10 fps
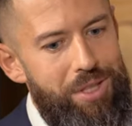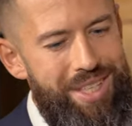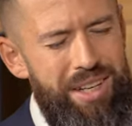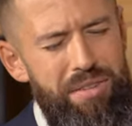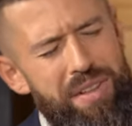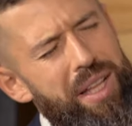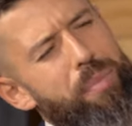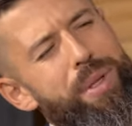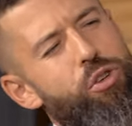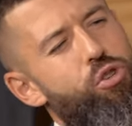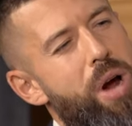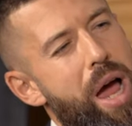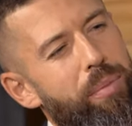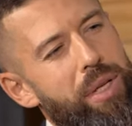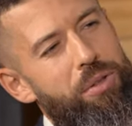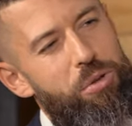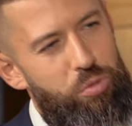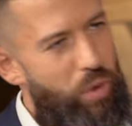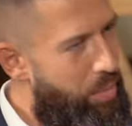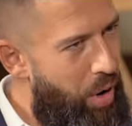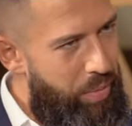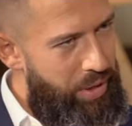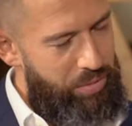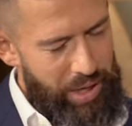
So I started feeling a bit trapped. And there's one moment